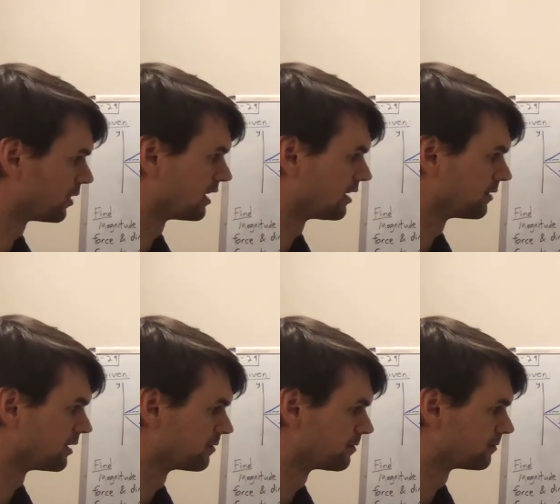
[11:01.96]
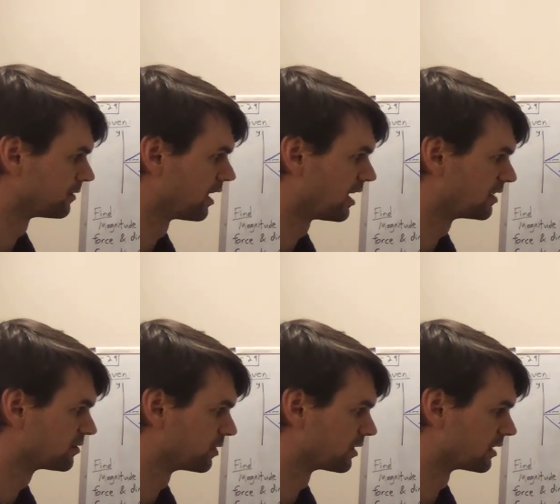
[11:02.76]
of laws
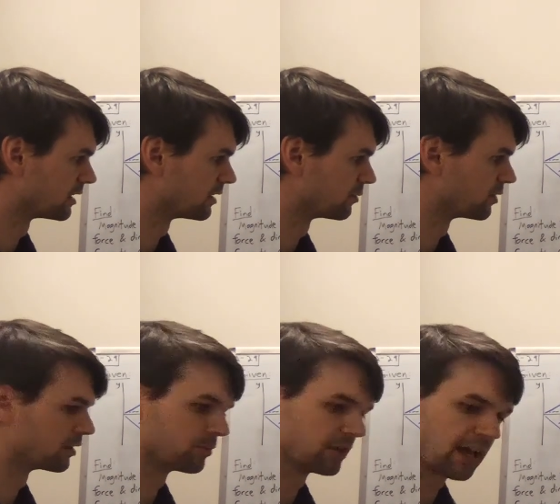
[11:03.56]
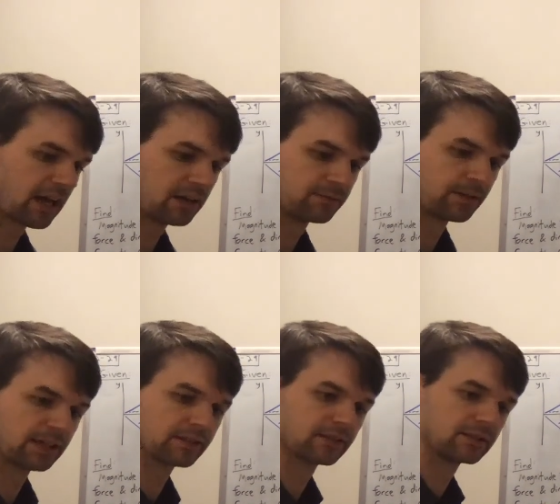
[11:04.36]
we have, right?
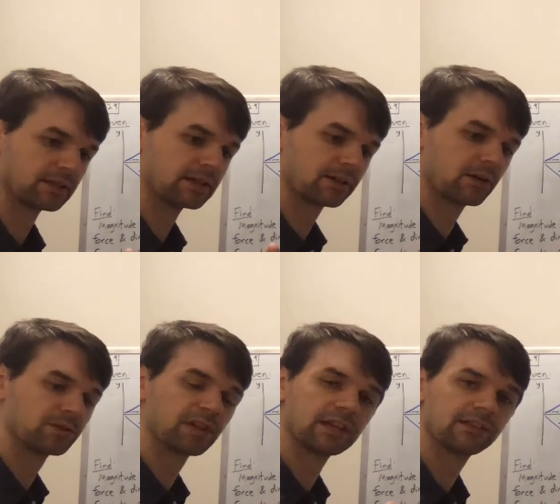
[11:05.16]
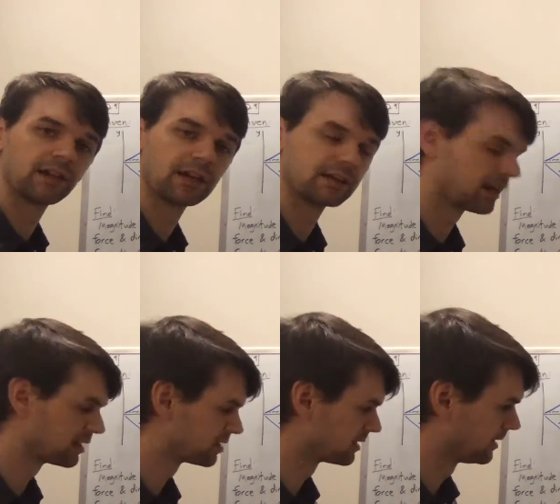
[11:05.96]
Cosine, sine,
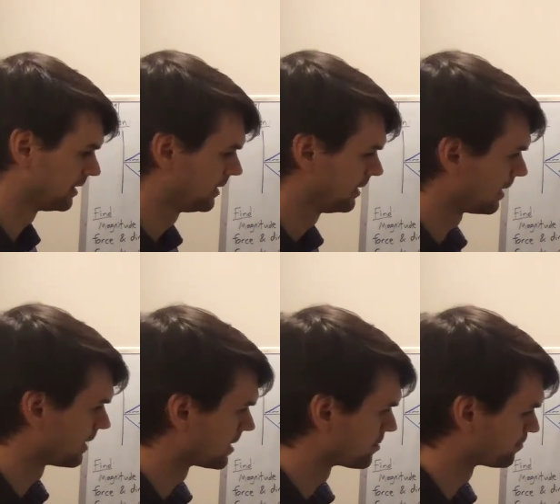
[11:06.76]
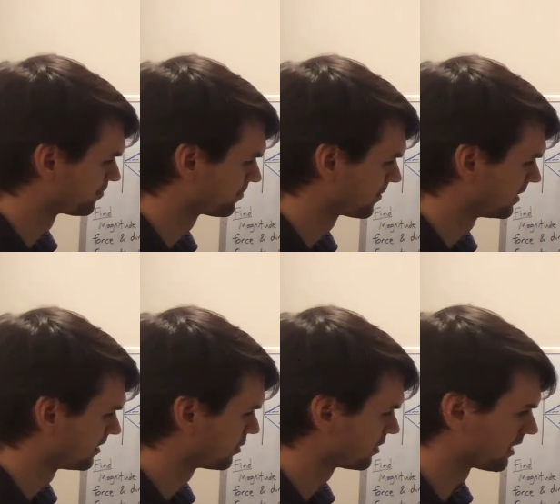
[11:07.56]
tangent.
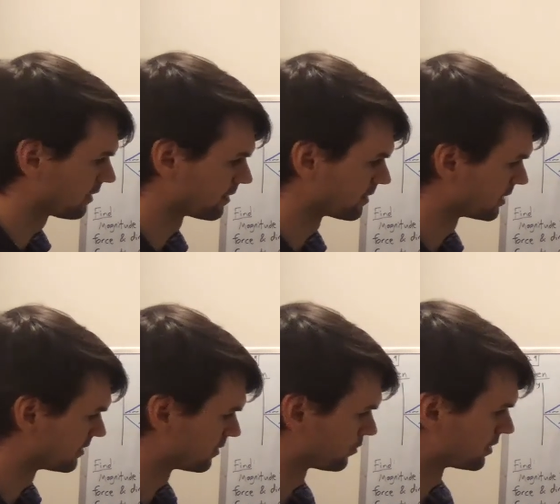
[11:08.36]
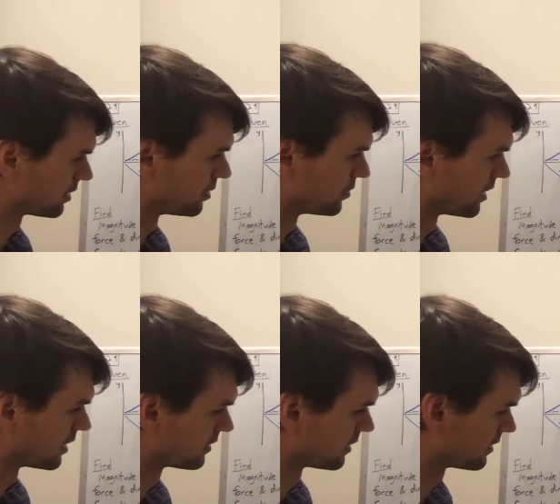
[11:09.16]
Typically, I found the easiest one to use
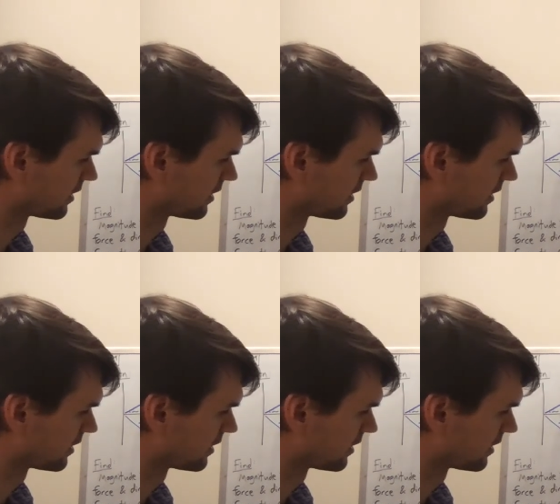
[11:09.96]
is